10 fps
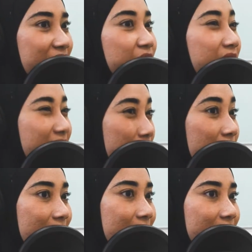need to
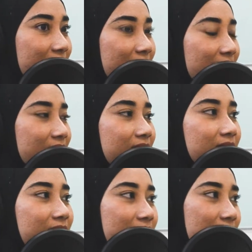deep clean it.
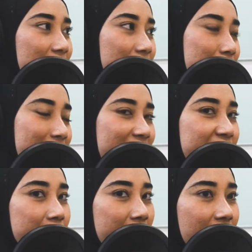But like
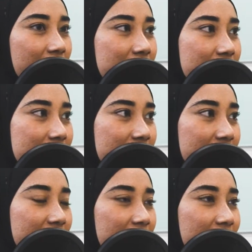for my house, it's
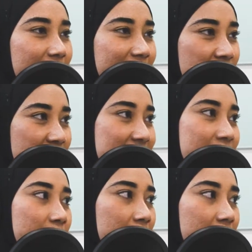like it's not just
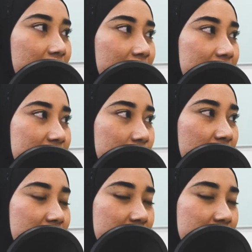deep cleaning; it's about